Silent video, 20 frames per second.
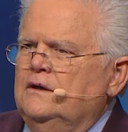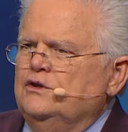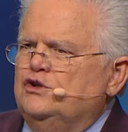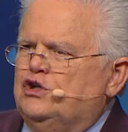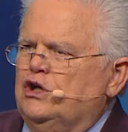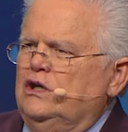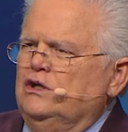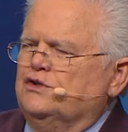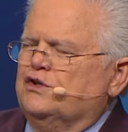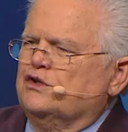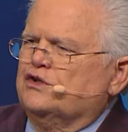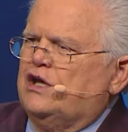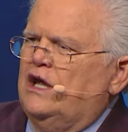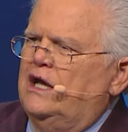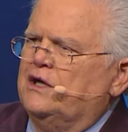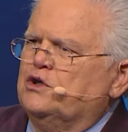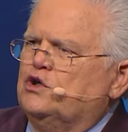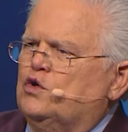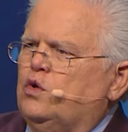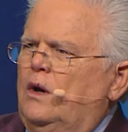Jesus
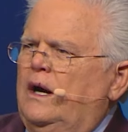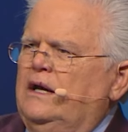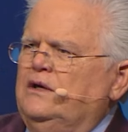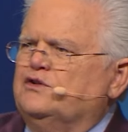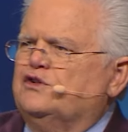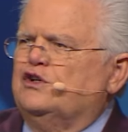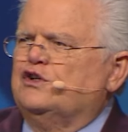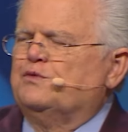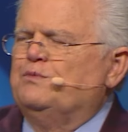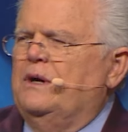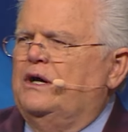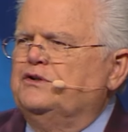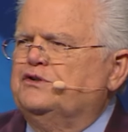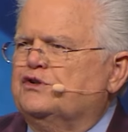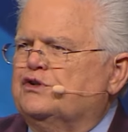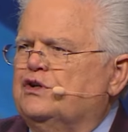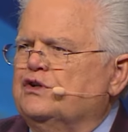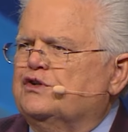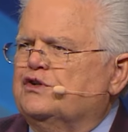had twice as much to